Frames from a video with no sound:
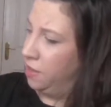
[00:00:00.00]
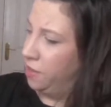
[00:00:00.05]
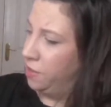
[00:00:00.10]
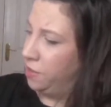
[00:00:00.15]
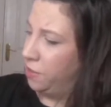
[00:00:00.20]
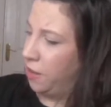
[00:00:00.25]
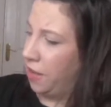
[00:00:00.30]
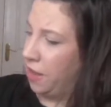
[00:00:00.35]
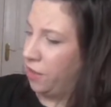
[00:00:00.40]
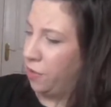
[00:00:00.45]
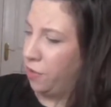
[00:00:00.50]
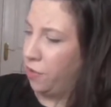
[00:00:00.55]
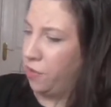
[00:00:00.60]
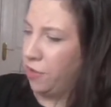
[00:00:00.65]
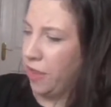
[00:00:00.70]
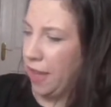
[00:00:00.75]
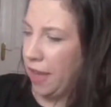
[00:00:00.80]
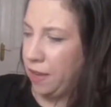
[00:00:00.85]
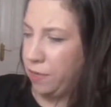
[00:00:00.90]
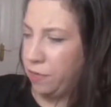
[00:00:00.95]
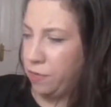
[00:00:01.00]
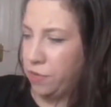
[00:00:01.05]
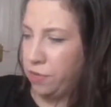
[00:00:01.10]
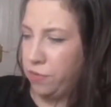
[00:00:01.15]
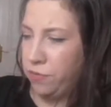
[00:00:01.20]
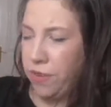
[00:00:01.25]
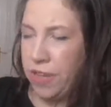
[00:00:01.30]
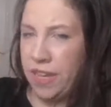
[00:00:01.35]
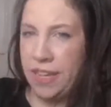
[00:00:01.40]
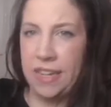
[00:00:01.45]
So I thought that was
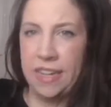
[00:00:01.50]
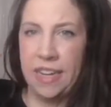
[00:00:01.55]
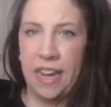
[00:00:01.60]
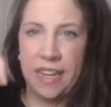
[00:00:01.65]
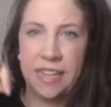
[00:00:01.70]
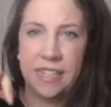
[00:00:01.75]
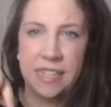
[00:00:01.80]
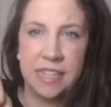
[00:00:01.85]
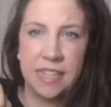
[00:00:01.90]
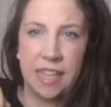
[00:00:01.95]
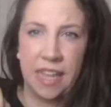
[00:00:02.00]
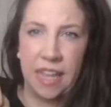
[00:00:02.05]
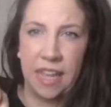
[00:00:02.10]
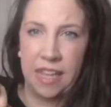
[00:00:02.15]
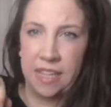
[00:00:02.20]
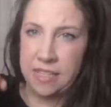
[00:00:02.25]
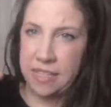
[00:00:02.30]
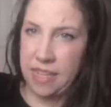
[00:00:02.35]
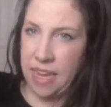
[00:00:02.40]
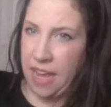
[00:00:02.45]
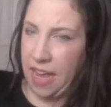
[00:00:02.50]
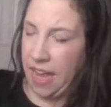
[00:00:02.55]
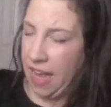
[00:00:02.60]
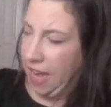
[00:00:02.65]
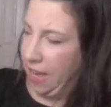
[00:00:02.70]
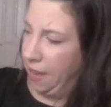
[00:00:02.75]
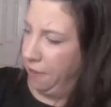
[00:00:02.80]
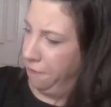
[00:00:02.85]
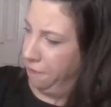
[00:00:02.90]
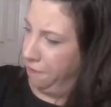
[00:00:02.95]
a really nice thing to
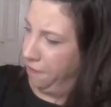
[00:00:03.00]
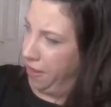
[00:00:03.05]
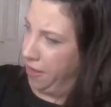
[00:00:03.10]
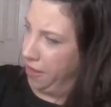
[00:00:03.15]
have